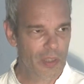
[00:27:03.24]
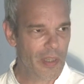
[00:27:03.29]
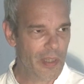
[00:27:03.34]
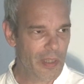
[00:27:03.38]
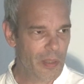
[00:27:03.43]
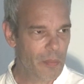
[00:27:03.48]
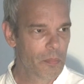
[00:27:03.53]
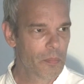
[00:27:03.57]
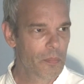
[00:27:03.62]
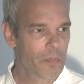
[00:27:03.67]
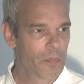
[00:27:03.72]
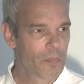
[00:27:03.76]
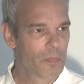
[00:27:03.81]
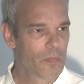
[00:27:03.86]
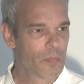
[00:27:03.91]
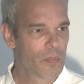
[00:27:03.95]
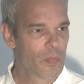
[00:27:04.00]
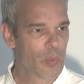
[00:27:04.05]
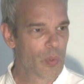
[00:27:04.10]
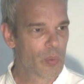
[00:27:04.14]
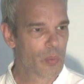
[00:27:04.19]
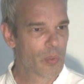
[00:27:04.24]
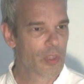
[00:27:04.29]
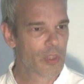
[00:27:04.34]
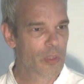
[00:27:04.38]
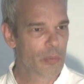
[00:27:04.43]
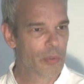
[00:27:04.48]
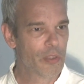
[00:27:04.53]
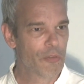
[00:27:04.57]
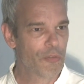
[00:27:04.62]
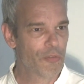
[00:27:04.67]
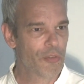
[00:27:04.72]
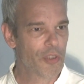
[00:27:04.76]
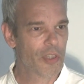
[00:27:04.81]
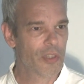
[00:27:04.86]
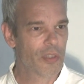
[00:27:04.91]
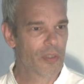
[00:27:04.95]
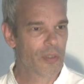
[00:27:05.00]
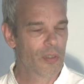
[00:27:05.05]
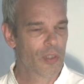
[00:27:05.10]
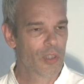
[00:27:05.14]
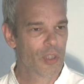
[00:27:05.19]
time to work with
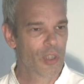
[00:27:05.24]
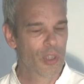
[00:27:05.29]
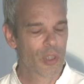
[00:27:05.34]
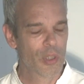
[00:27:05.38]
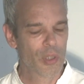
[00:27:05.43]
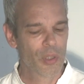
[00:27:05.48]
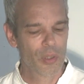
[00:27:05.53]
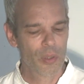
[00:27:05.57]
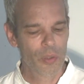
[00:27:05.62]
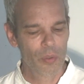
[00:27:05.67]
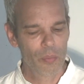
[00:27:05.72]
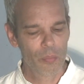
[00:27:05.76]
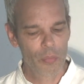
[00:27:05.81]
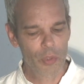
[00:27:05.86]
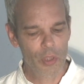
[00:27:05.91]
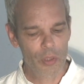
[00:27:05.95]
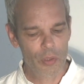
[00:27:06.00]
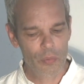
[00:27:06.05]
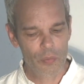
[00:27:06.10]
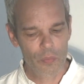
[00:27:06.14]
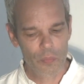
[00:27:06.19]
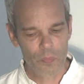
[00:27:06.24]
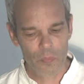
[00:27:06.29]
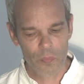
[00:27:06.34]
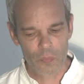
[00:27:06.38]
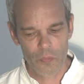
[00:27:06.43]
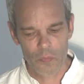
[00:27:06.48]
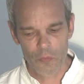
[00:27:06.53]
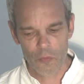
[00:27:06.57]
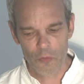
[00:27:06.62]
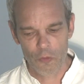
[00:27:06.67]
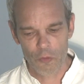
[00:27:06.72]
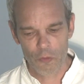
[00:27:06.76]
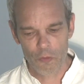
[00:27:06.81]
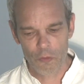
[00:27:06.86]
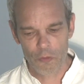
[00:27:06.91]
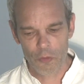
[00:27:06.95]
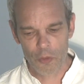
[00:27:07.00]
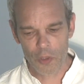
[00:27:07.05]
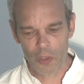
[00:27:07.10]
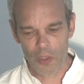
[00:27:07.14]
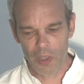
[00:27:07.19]
fear. But
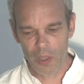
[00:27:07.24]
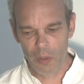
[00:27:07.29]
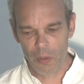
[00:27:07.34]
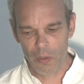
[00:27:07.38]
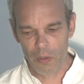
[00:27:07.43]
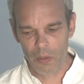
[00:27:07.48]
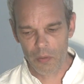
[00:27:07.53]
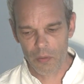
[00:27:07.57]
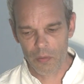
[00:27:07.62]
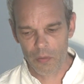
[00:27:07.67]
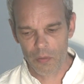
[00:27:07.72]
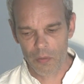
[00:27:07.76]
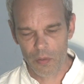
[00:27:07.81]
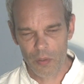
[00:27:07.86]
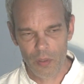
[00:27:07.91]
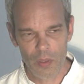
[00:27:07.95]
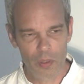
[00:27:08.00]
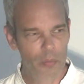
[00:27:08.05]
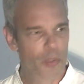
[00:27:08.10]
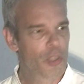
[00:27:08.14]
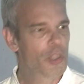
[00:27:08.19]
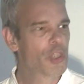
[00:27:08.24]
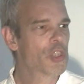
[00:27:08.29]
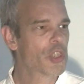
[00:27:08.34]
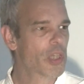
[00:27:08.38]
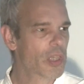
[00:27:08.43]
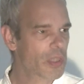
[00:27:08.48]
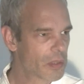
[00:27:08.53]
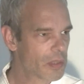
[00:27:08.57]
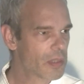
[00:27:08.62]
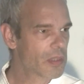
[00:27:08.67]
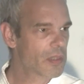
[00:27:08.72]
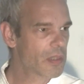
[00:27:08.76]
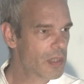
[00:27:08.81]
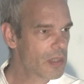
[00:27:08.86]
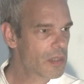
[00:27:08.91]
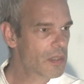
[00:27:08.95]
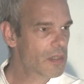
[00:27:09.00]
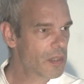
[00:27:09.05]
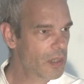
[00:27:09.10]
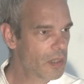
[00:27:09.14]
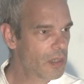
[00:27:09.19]
for the lower chakras,
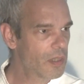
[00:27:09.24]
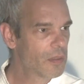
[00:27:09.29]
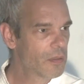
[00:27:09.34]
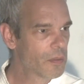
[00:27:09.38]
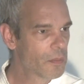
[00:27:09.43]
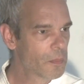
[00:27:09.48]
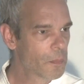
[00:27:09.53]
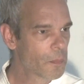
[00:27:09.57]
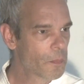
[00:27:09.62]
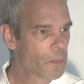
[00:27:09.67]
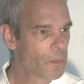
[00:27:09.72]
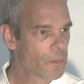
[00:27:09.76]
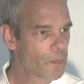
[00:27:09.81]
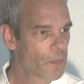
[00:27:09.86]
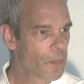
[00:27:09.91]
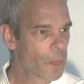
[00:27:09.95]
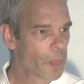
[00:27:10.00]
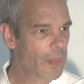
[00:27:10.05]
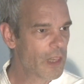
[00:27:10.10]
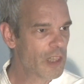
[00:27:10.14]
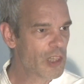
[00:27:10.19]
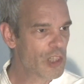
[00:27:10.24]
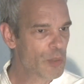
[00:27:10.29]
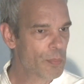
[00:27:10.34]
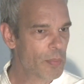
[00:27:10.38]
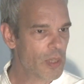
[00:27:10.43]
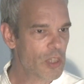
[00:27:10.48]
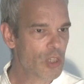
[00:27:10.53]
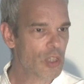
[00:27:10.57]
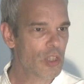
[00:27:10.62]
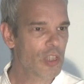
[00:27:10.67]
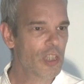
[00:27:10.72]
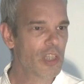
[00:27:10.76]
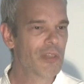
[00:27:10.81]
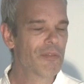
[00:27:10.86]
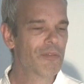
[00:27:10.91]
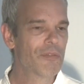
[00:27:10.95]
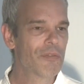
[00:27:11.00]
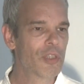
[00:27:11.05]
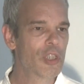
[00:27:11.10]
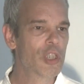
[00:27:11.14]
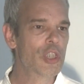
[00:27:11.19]
let's say, and especially in
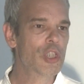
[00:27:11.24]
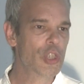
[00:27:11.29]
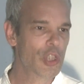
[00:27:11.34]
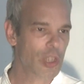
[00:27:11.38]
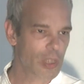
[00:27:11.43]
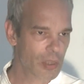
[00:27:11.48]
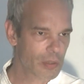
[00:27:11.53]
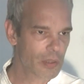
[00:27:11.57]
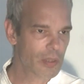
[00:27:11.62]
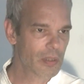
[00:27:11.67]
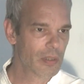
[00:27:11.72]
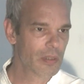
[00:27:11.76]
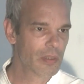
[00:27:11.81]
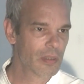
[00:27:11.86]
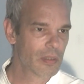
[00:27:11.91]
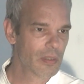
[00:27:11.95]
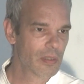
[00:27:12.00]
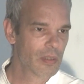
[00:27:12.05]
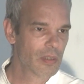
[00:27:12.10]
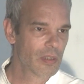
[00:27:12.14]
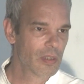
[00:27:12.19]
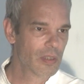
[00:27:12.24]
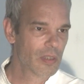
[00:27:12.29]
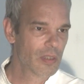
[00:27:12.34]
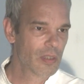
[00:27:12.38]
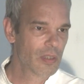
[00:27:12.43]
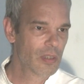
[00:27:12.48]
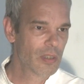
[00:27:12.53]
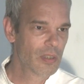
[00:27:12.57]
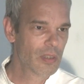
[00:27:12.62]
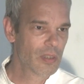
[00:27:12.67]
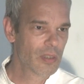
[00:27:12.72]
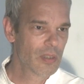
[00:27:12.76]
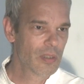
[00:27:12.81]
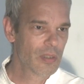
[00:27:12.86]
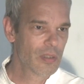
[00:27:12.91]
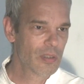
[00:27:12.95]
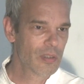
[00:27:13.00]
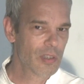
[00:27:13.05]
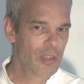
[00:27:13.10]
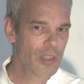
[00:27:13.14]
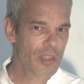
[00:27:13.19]
first chakra,
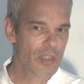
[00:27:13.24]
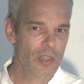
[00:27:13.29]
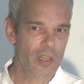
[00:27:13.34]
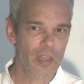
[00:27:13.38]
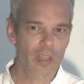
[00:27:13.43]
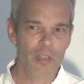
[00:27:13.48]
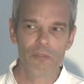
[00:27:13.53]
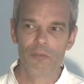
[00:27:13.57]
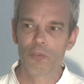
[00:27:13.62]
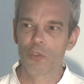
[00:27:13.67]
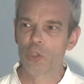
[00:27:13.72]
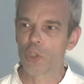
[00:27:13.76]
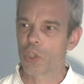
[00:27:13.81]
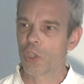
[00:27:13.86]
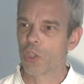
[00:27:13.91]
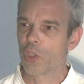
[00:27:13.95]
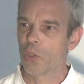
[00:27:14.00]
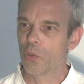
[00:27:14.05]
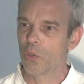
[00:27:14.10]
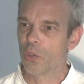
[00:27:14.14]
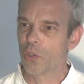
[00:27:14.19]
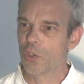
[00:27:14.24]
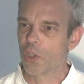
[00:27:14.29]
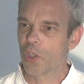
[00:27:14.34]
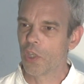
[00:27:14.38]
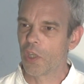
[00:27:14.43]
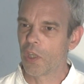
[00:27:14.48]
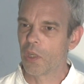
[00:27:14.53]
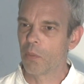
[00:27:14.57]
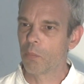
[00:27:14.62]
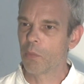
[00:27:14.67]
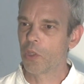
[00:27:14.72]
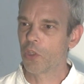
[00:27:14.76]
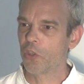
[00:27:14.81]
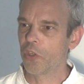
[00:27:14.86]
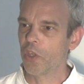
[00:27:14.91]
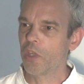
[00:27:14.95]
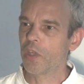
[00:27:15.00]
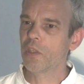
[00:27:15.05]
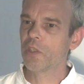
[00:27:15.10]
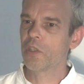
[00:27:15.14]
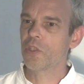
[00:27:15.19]
the desire for security in a
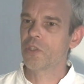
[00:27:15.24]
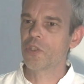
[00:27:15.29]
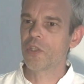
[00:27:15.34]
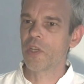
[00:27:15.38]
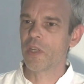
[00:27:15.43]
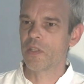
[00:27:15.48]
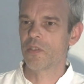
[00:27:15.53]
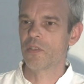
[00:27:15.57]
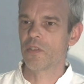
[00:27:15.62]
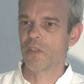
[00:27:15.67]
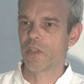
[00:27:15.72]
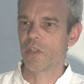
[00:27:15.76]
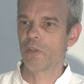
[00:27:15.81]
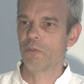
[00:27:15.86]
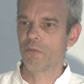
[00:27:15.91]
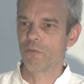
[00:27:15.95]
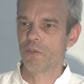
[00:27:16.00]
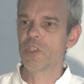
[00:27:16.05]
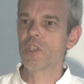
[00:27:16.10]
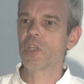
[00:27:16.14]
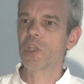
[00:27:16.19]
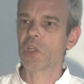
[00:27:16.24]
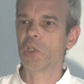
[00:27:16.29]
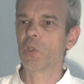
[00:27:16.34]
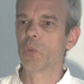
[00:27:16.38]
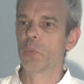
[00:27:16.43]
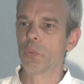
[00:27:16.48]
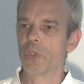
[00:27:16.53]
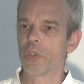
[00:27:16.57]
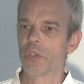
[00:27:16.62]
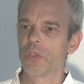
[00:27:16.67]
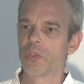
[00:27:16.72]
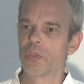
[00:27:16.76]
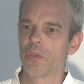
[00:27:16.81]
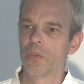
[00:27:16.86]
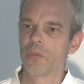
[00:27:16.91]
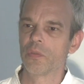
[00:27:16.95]
material sense, in the physical world,